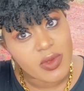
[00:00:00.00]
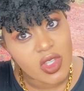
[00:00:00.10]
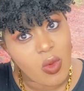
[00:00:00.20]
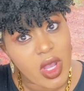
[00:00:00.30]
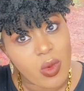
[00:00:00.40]

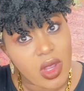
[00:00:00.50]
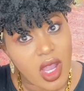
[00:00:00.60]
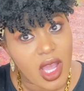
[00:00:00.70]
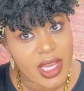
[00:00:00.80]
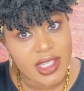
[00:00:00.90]
So what we
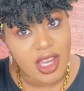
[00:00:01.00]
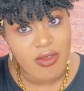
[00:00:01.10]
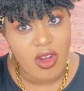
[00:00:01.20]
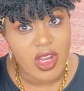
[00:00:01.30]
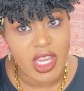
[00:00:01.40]
call it
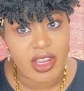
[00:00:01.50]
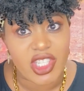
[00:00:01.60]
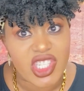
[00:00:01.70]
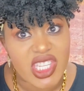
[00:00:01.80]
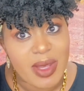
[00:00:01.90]
around here,
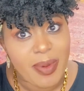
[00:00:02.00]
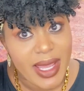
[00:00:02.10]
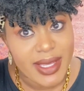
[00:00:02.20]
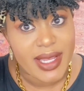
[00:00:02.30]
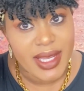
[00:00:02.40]
cheap
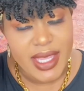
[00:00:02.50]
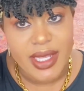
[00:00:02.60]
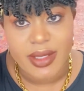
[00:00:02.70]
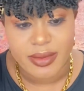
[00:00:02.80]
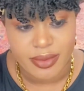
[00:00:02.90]
and
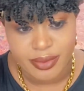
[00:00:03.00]
clean.